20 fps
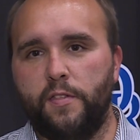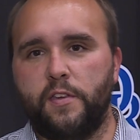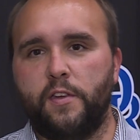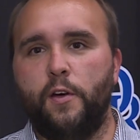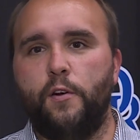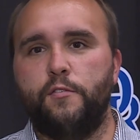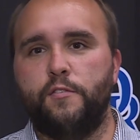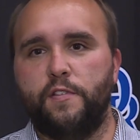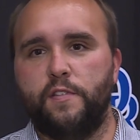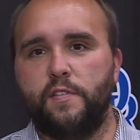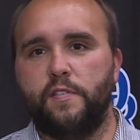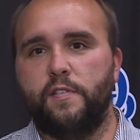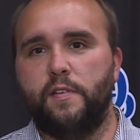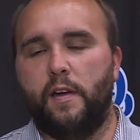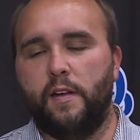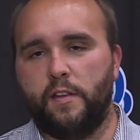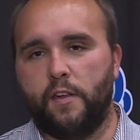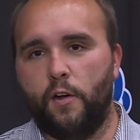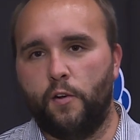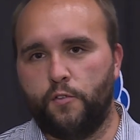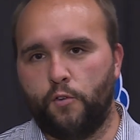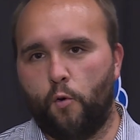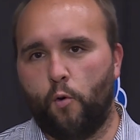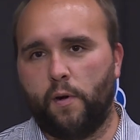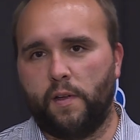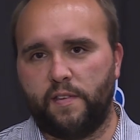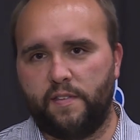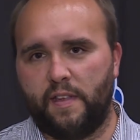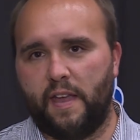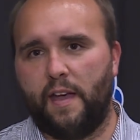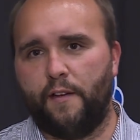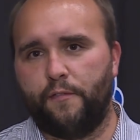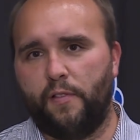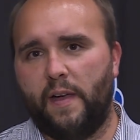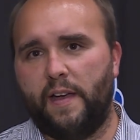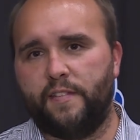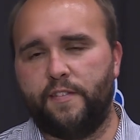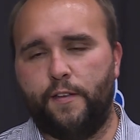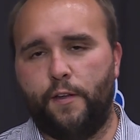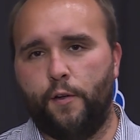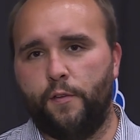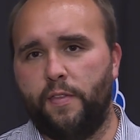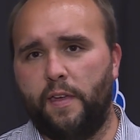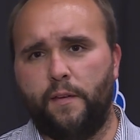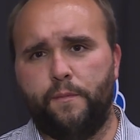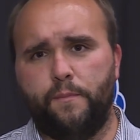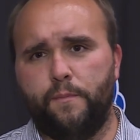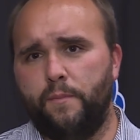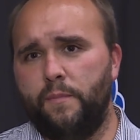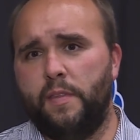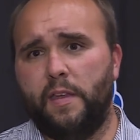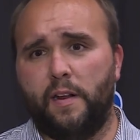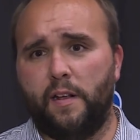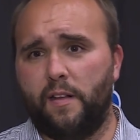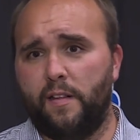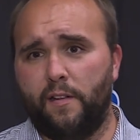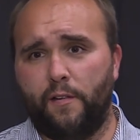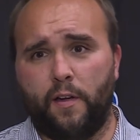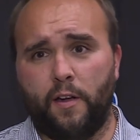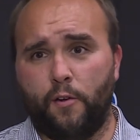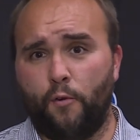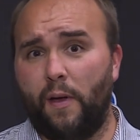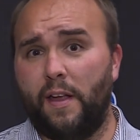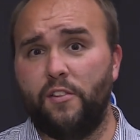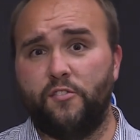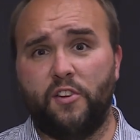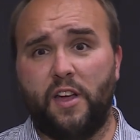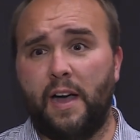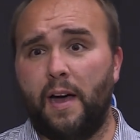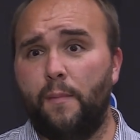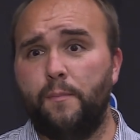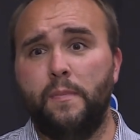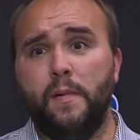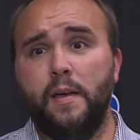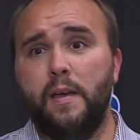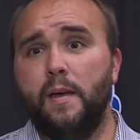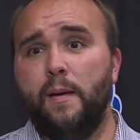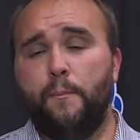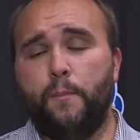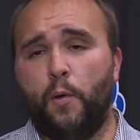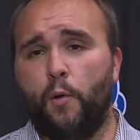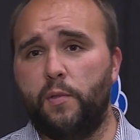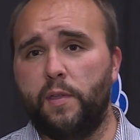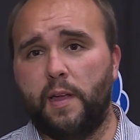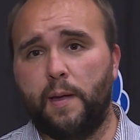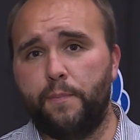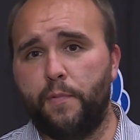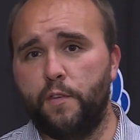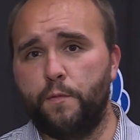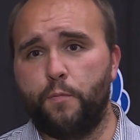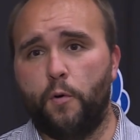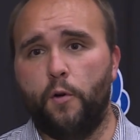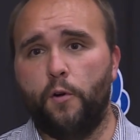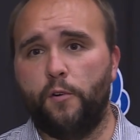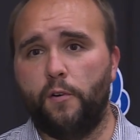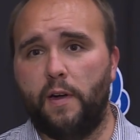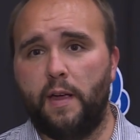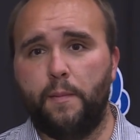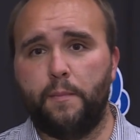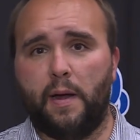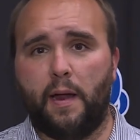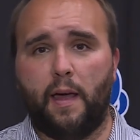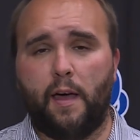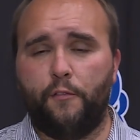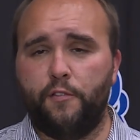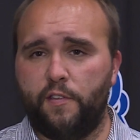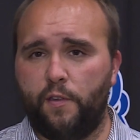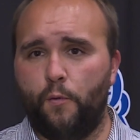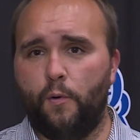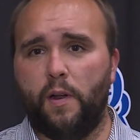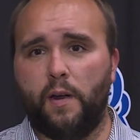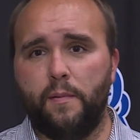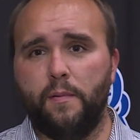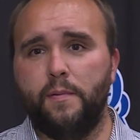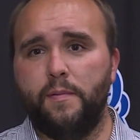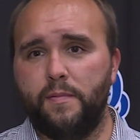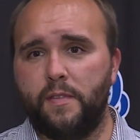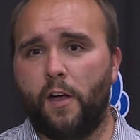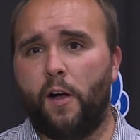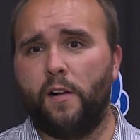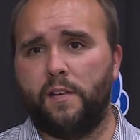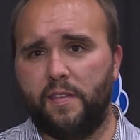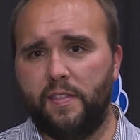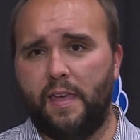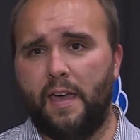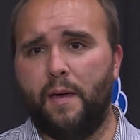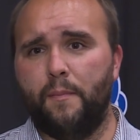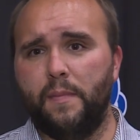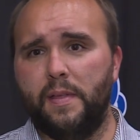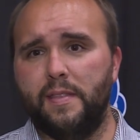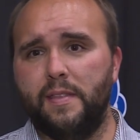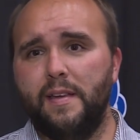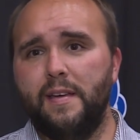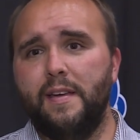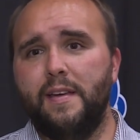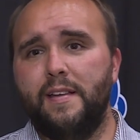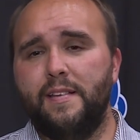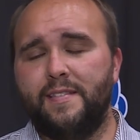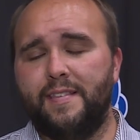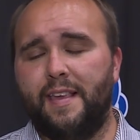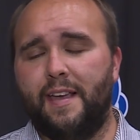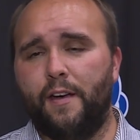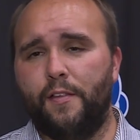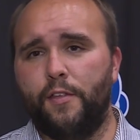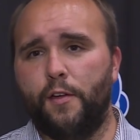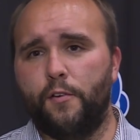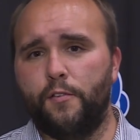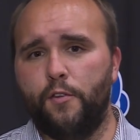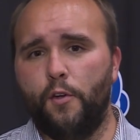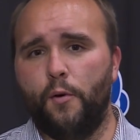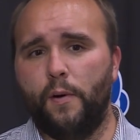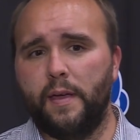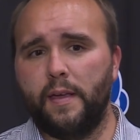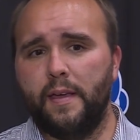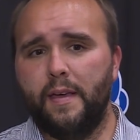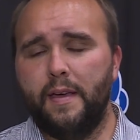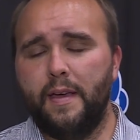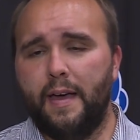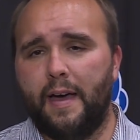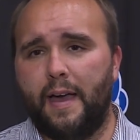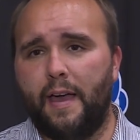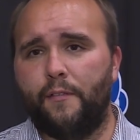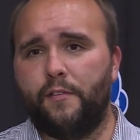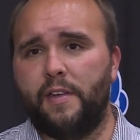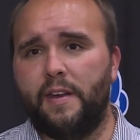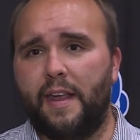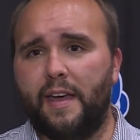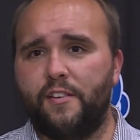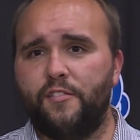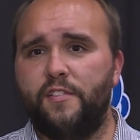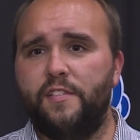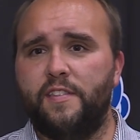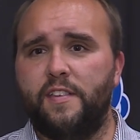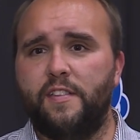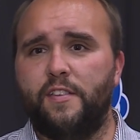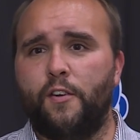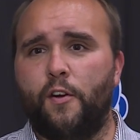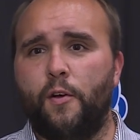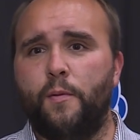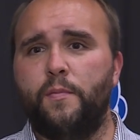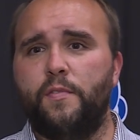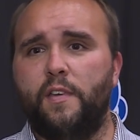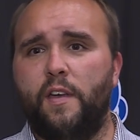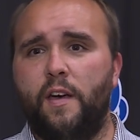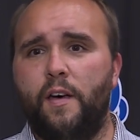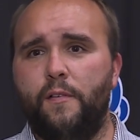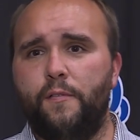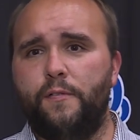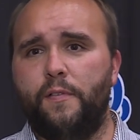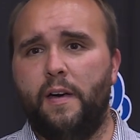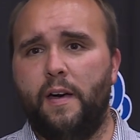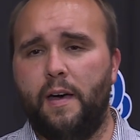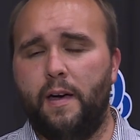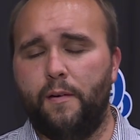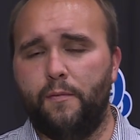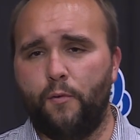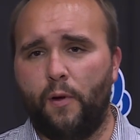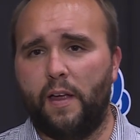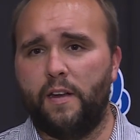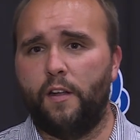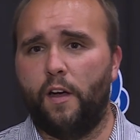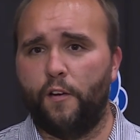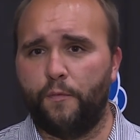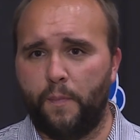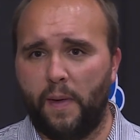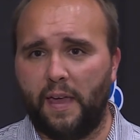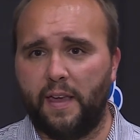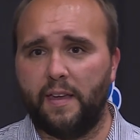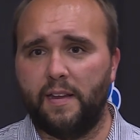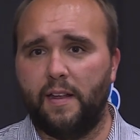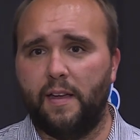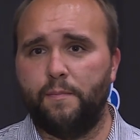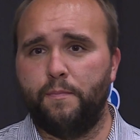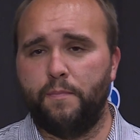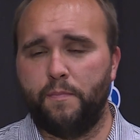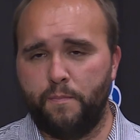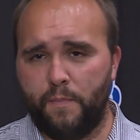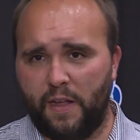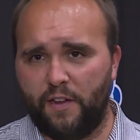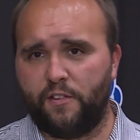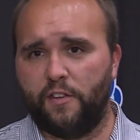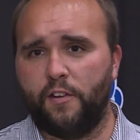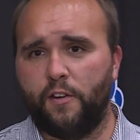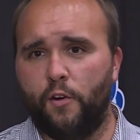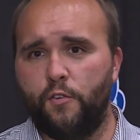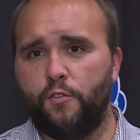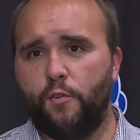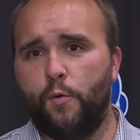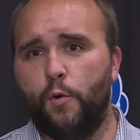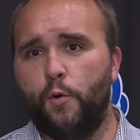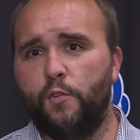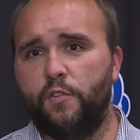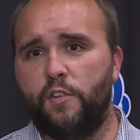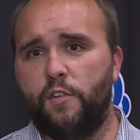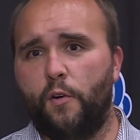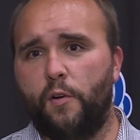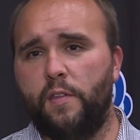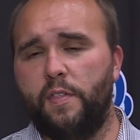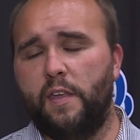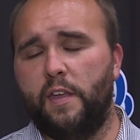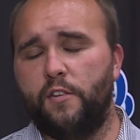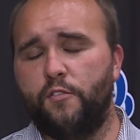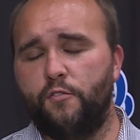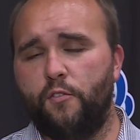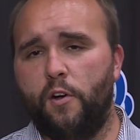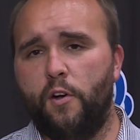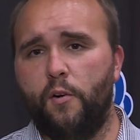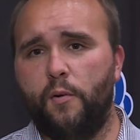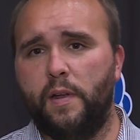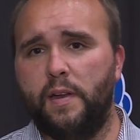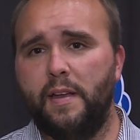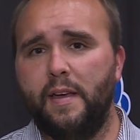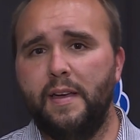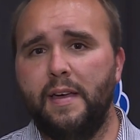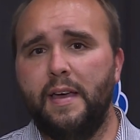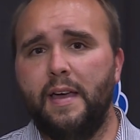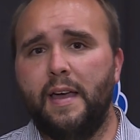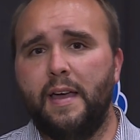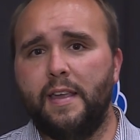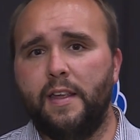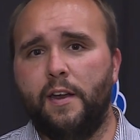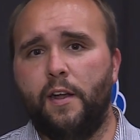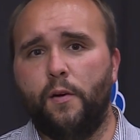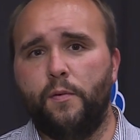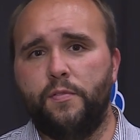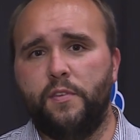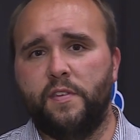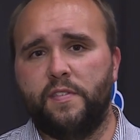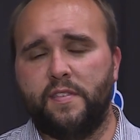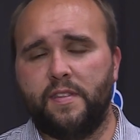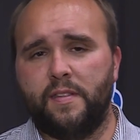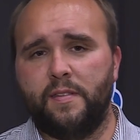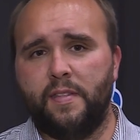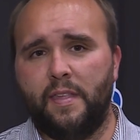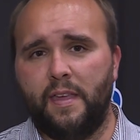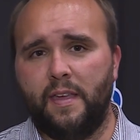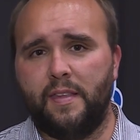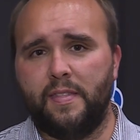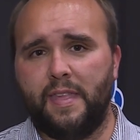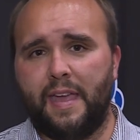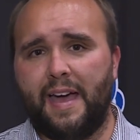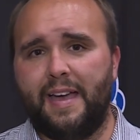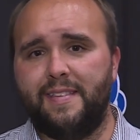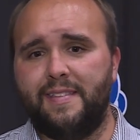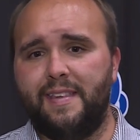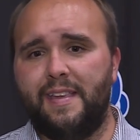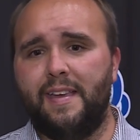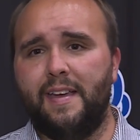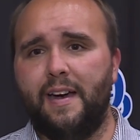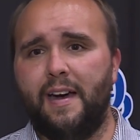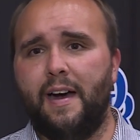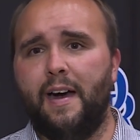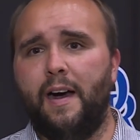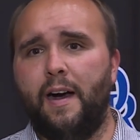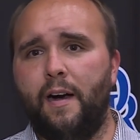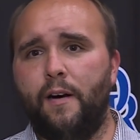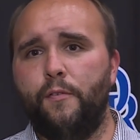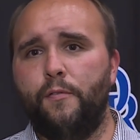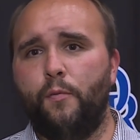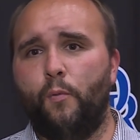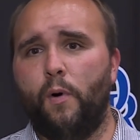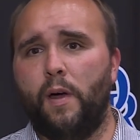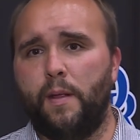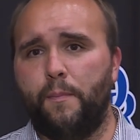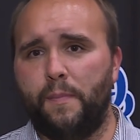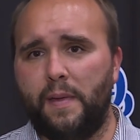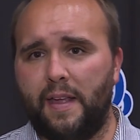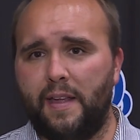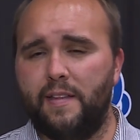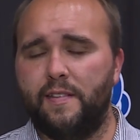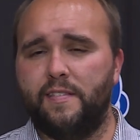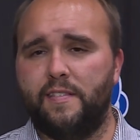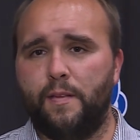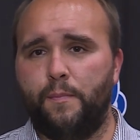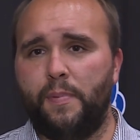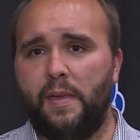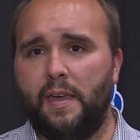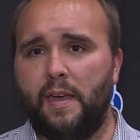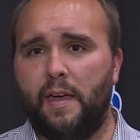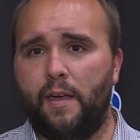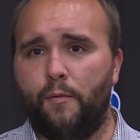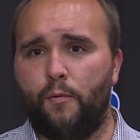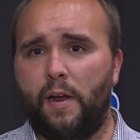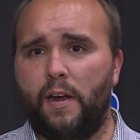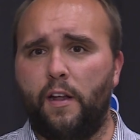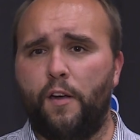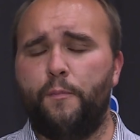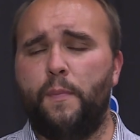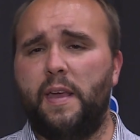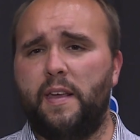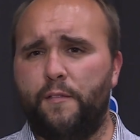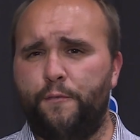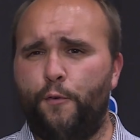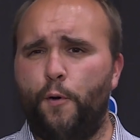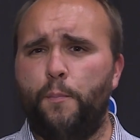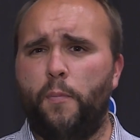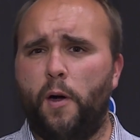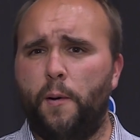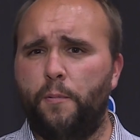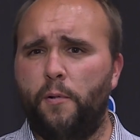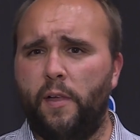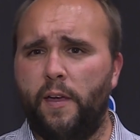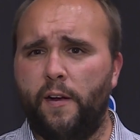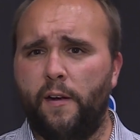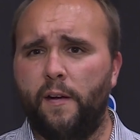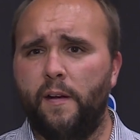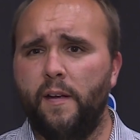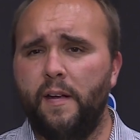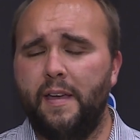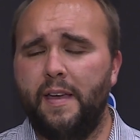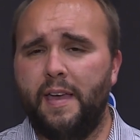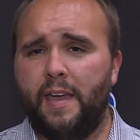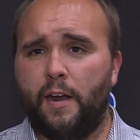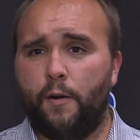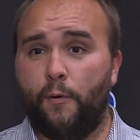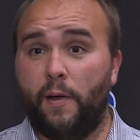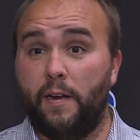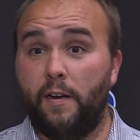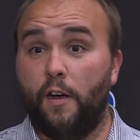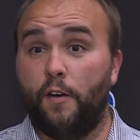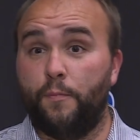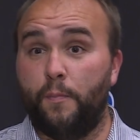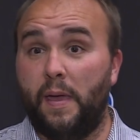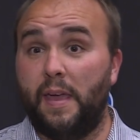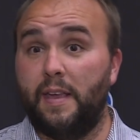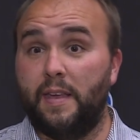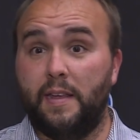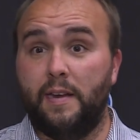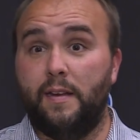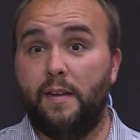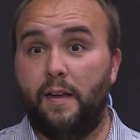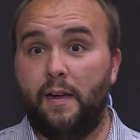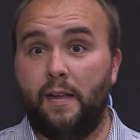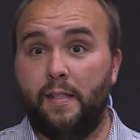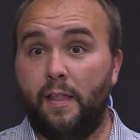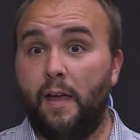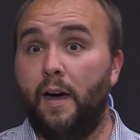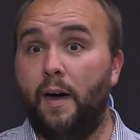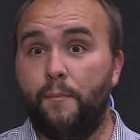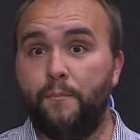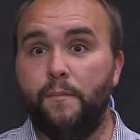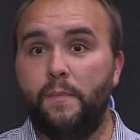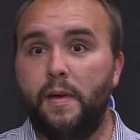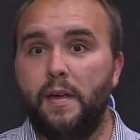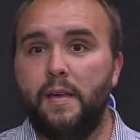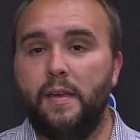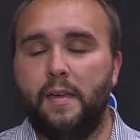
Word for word: the coaches on Coach Hornik's staff last year. They did a, a great job building up this program, and I obviously want to talk to them and see how they're doing. I have connections in terms of uh, Randolph Macon. I mentioned Coach Arruza during the intro, and you know just the the idea of what it means to be a Randolph Macon football player and a Randolph Macon alum.